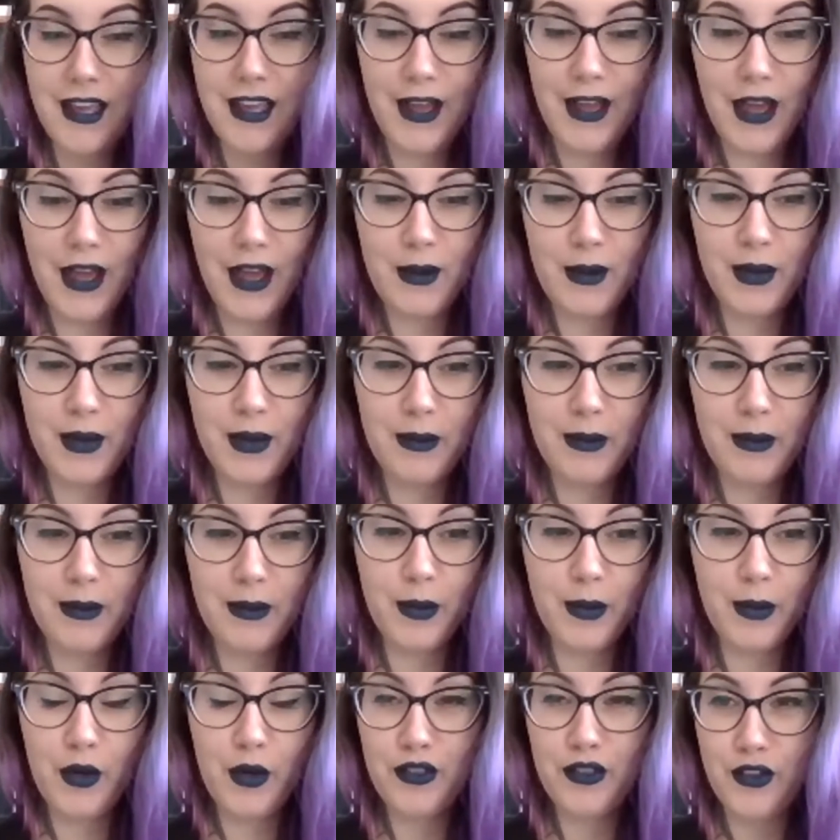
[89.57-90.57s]
but
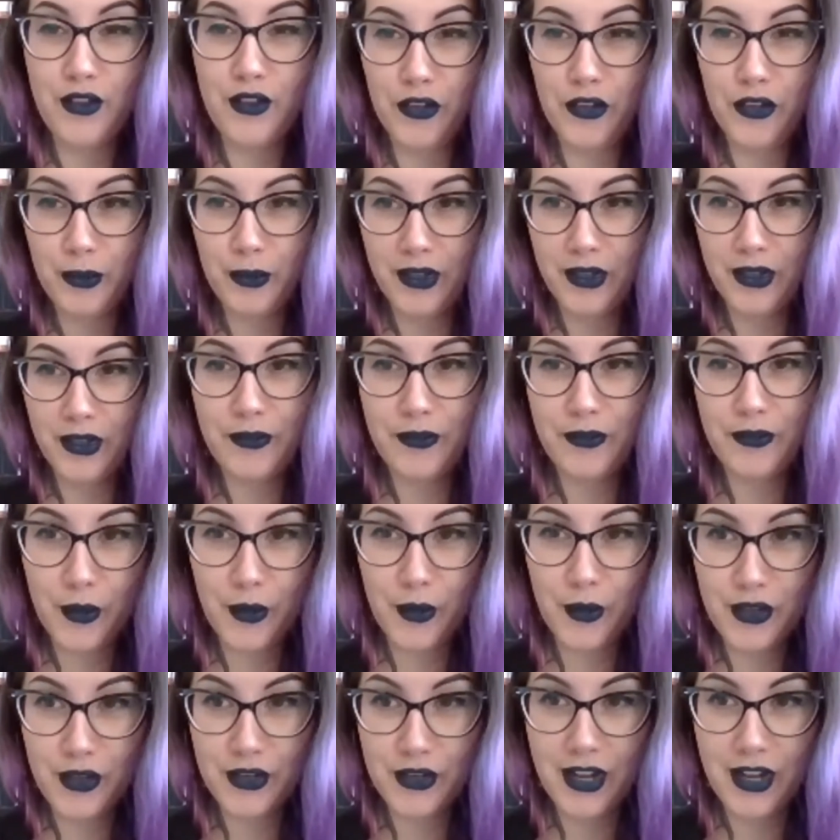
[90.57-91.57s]
most notably
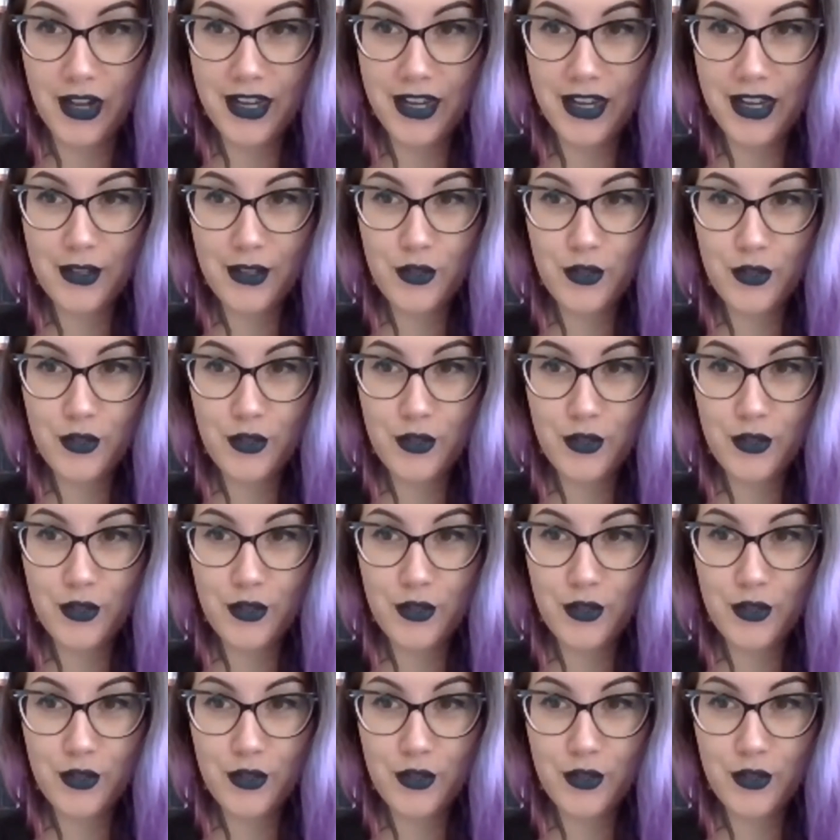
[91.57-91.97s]
for your audience,